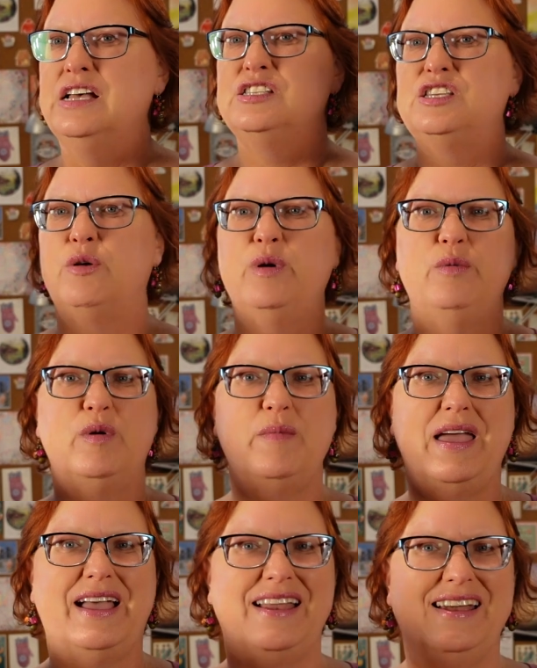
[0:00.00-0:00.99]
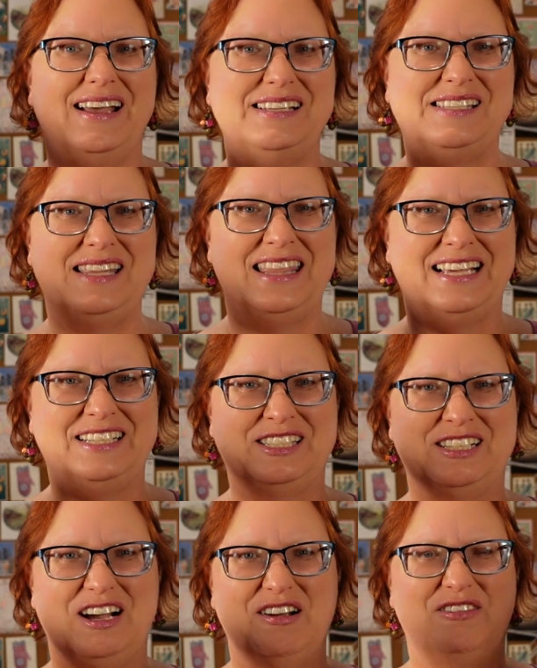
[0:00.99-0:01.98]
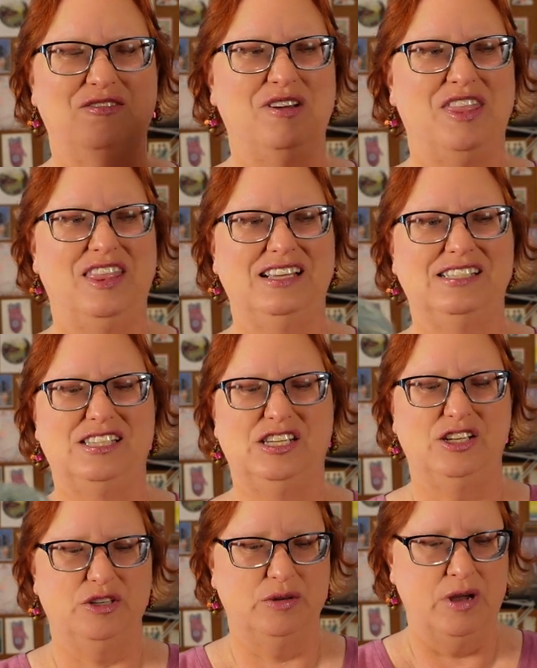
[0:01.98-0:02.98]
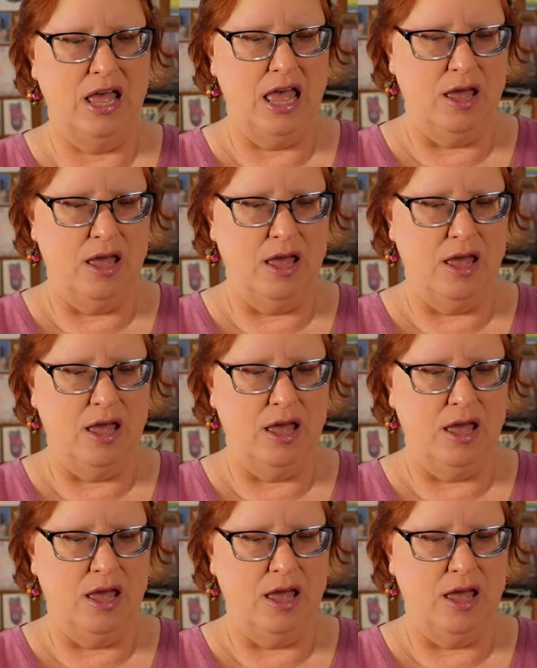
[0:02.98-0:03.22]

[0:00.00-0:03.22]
So we will make a nice thick scarf with these two